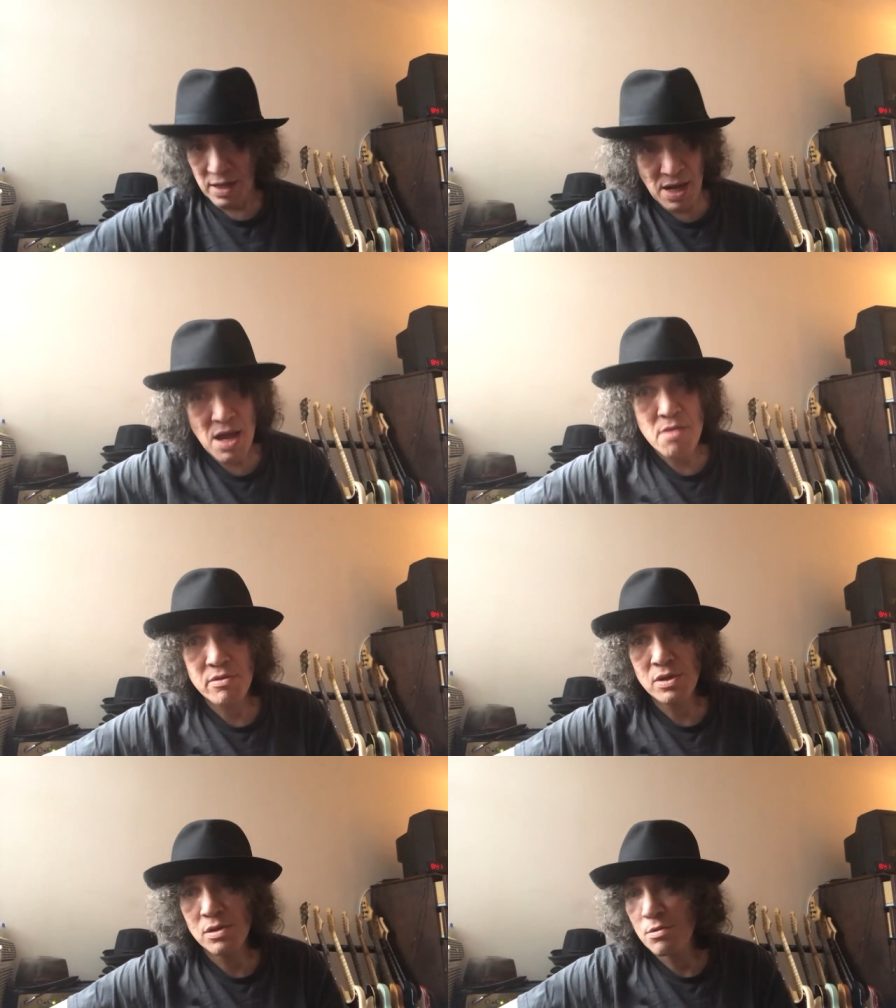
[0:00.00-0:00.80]

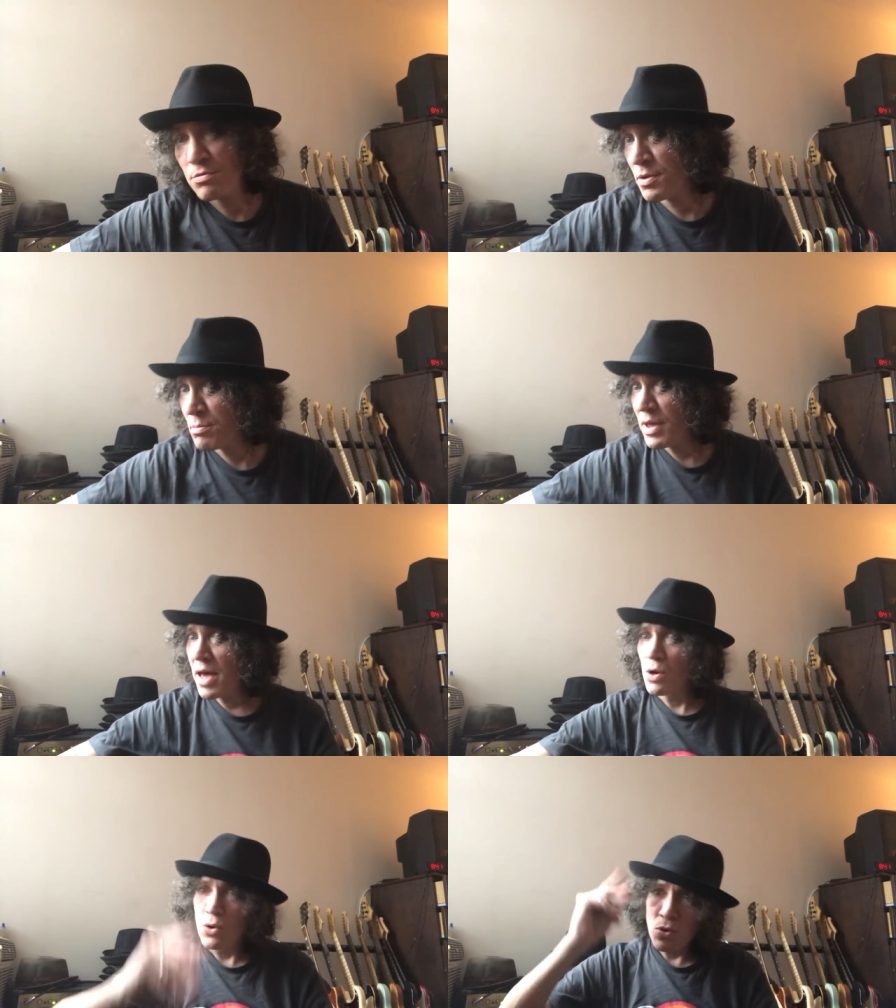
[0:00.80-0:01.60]
Kevin from
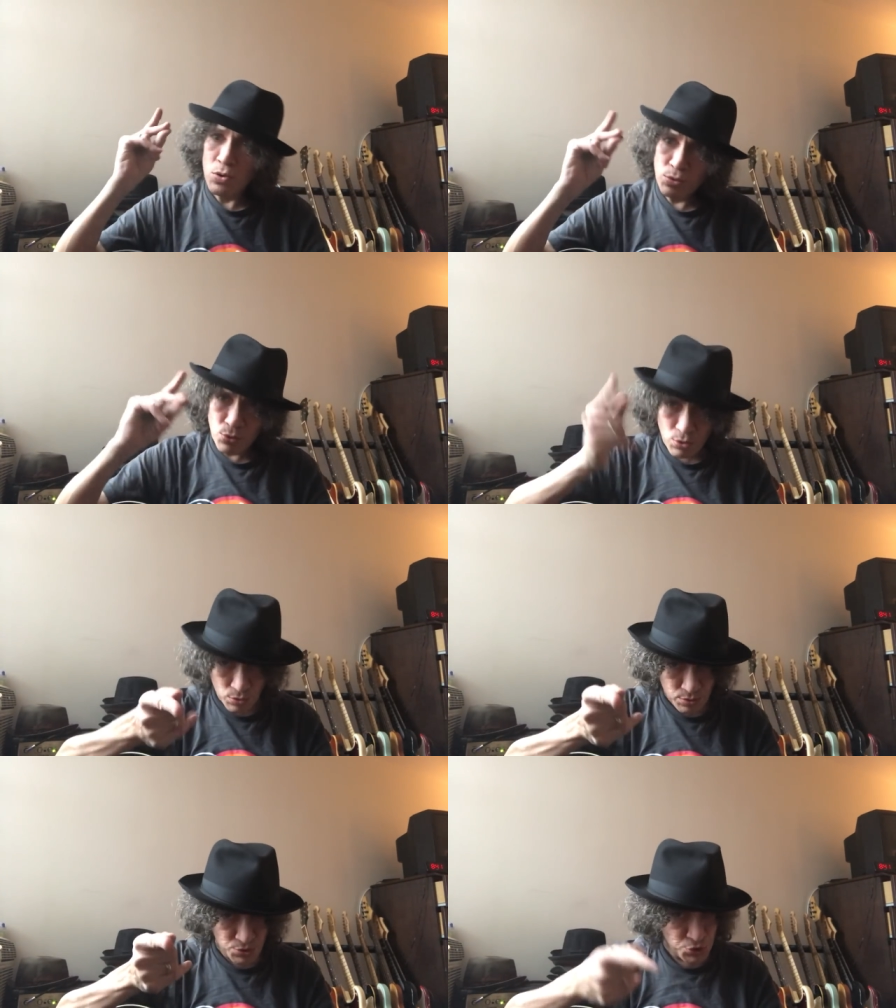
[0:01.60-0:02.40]
that
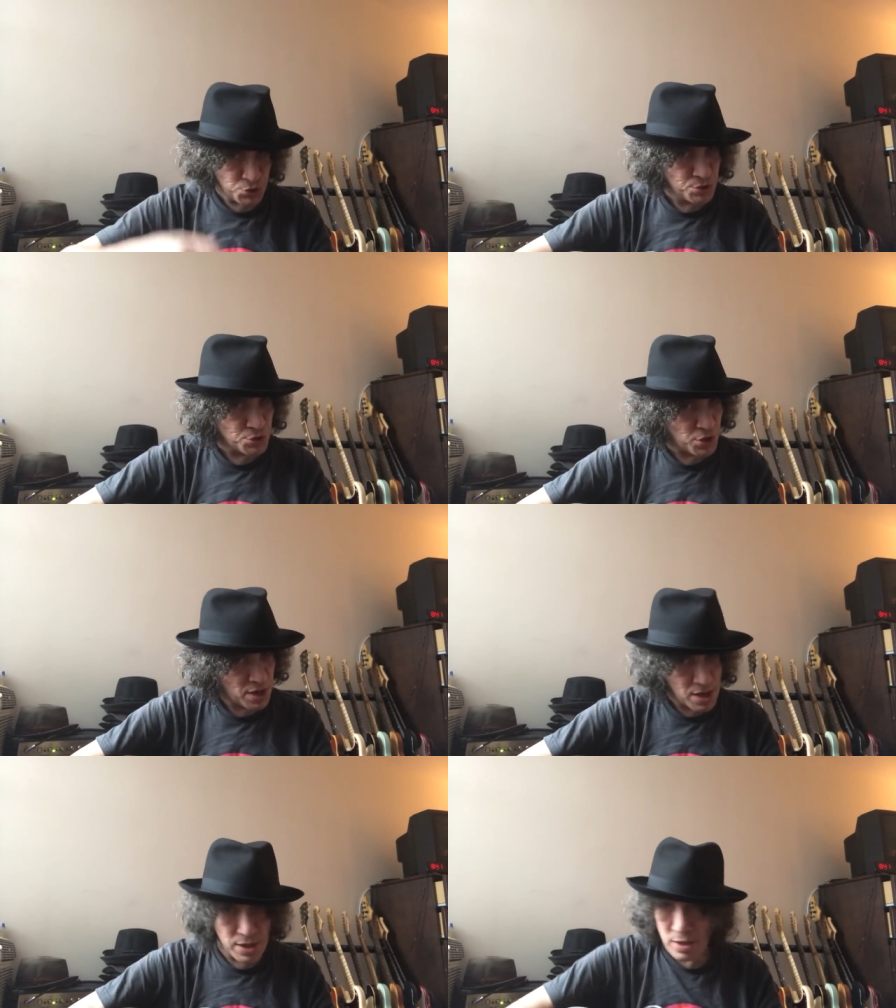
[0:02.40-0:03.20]
old
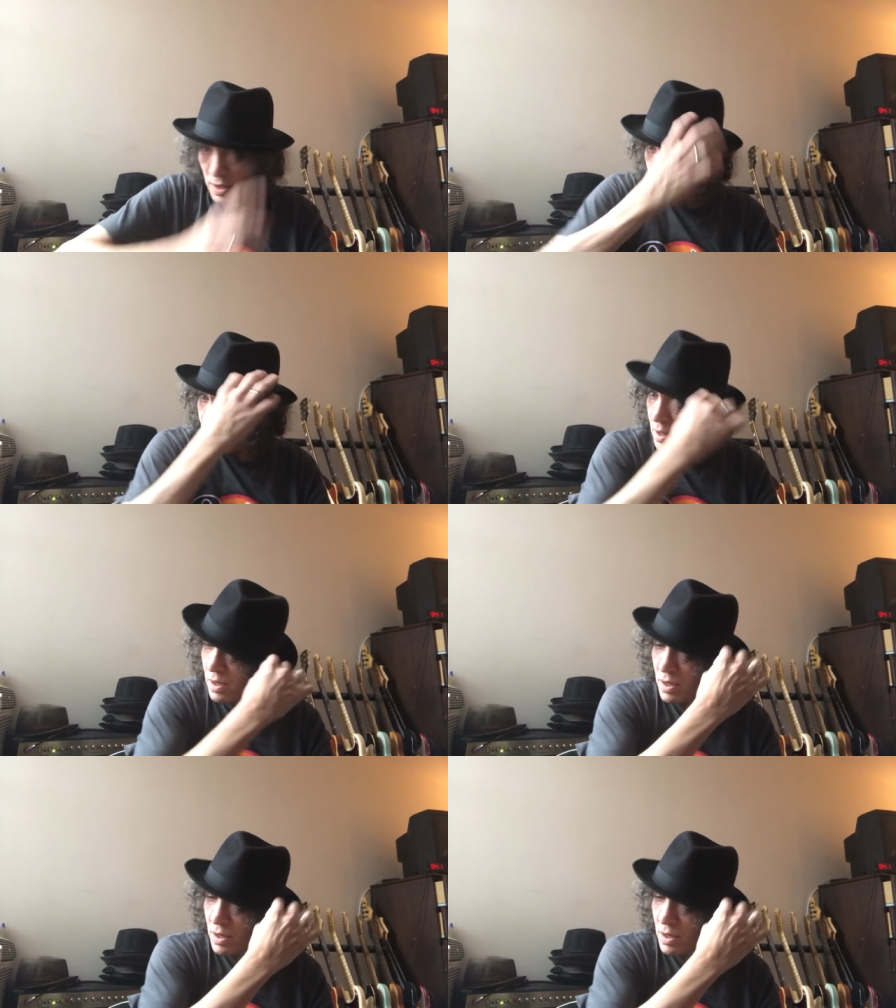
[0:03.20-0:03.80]
chair.